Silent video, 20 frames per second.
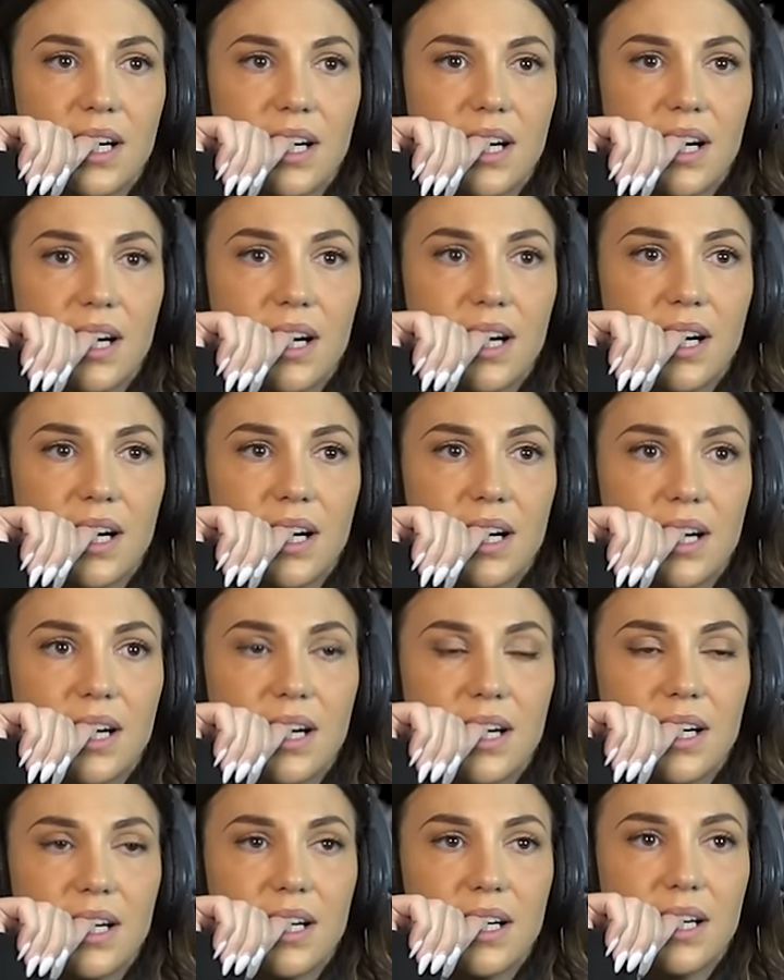
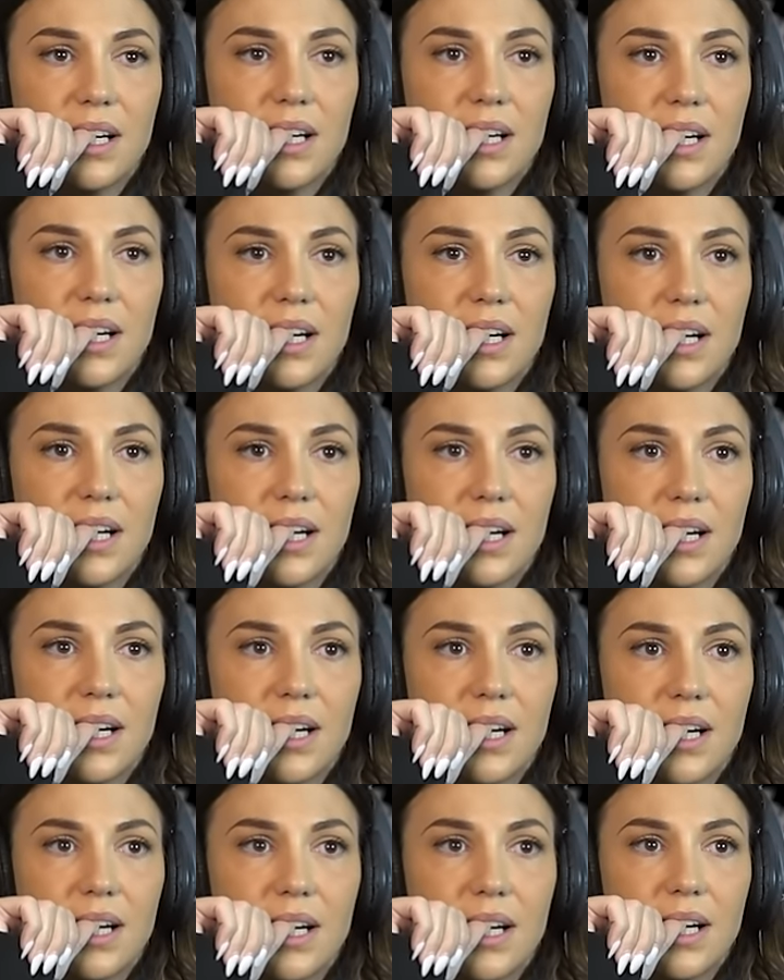
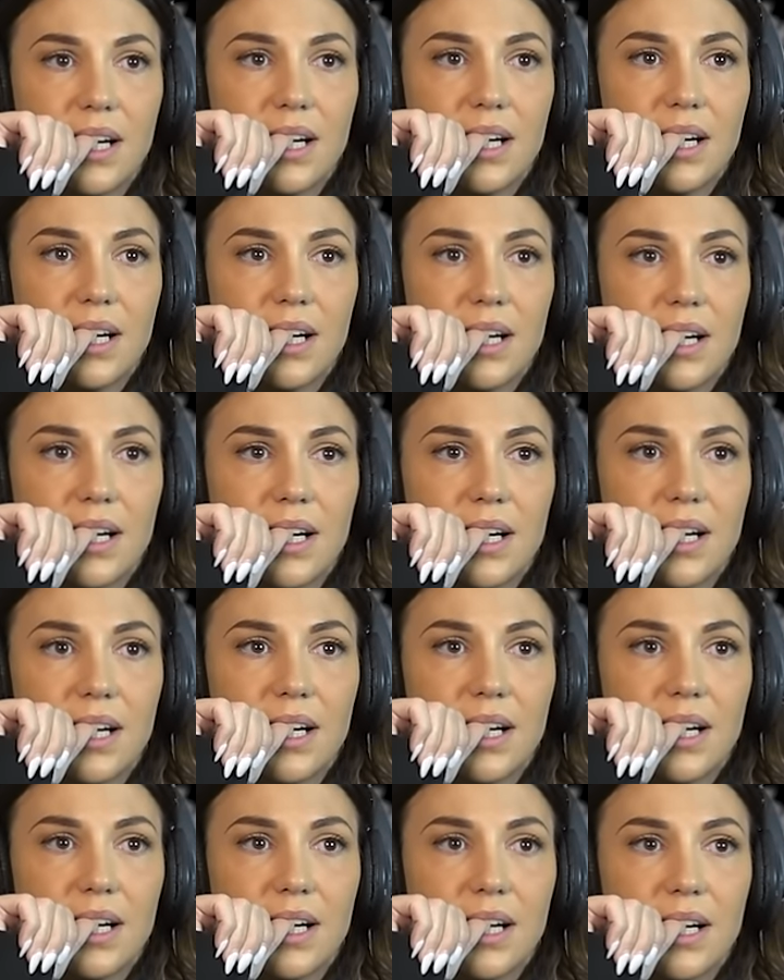
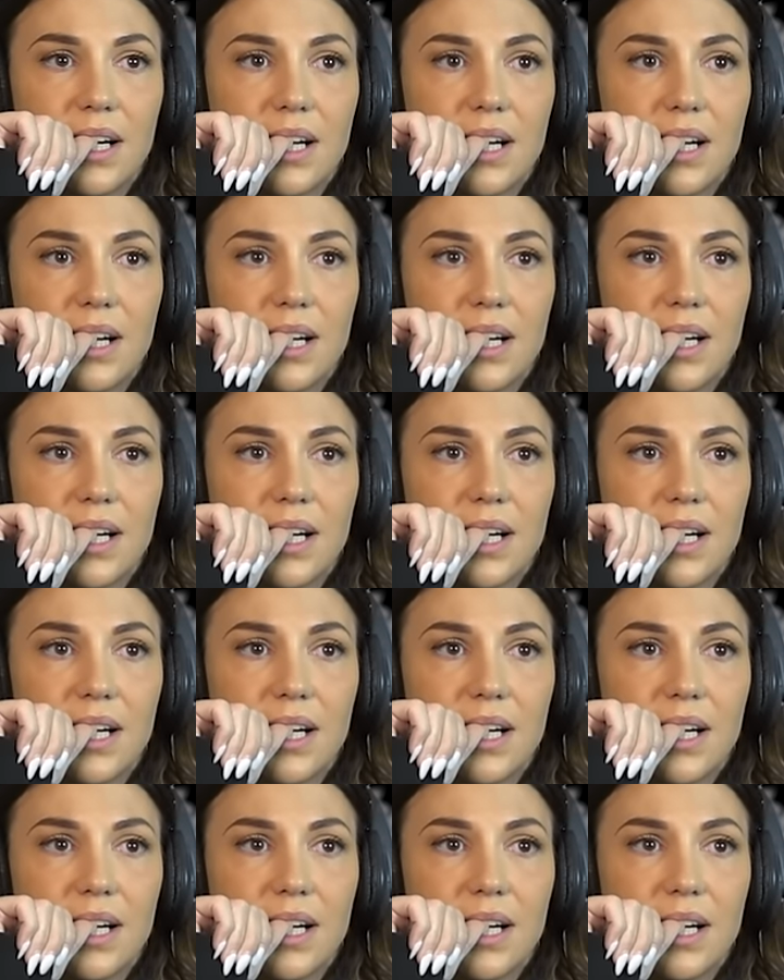No words are spoken by the person on screen.